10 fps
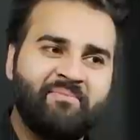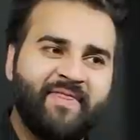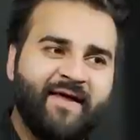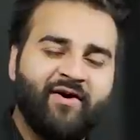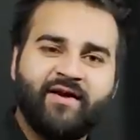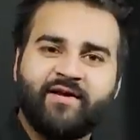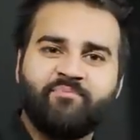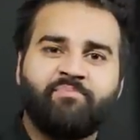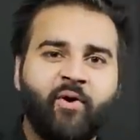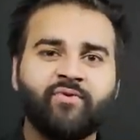But then I
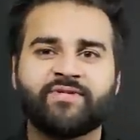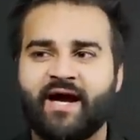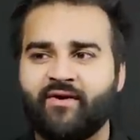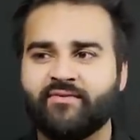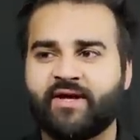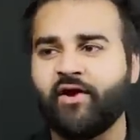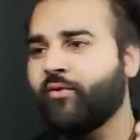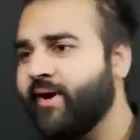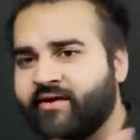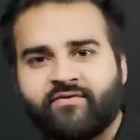can bolt out, kill
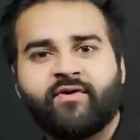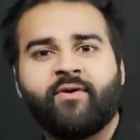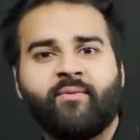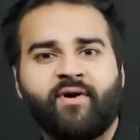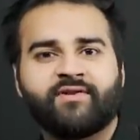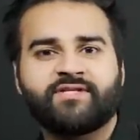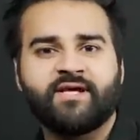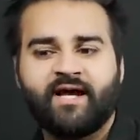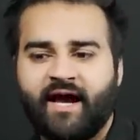whatever I want, and